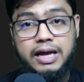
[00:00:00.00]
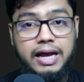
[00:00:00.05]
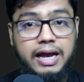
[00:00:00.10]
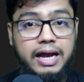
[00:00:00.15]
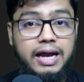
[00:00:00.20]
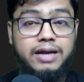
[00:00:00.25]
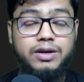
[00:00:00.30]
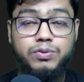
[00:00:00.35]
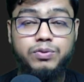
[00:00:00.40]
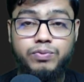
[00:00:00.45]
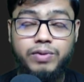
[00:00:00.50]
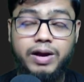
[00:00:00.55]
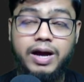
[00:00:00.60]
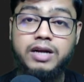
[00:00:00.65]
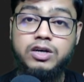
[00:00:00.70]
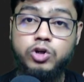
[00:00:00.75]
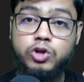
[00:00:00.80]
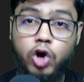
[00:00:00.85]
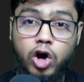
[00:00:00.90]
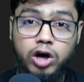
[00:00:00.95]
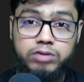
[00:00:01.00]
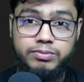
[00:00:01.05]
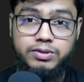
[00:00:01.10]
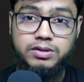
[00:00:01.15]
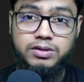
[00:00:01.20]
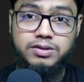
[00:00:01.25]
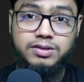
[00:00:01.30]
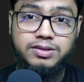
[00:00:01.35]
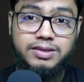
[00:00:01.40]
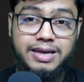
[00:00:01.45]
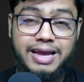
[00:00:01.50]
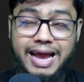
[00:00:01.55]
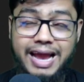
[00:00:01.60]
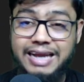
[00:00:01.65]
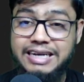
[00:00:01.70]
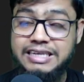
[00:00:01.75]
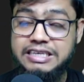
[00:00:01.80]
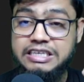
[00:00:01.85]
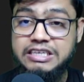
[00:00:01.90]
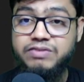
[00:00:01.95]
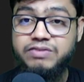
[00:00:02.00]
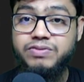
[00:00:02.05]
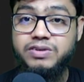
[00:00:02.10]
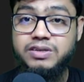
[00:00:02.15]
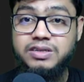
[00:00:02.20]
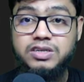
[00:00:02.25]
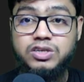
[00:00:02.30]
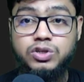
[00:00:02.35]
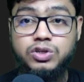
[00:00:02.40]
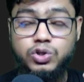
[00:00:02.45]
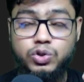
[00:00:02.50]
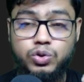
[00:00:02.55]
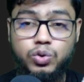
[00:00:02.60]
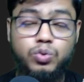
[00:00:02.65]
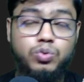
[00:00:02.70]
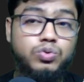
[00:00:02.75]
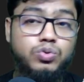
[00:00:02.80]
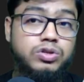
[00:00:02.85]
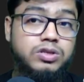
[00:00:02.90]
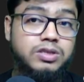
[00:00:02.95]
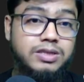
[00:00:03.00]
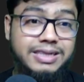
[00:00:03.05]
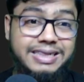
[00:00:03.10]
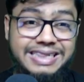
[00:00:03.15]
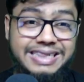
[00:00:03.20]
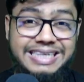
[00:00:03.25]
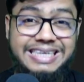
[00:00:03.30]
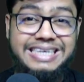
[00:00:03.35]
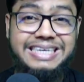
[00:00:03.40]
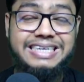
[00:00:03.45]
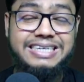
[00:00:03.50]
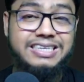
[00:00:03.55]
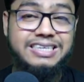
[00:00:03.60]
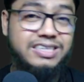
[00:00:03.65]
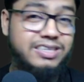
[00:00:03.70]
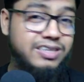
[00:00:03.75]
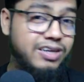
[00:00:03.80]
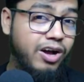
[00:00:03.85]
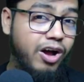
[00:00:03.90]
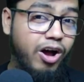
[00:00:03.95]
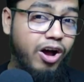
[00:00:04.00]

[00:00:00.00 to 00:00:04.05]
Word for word: and run commands, and even it shows the list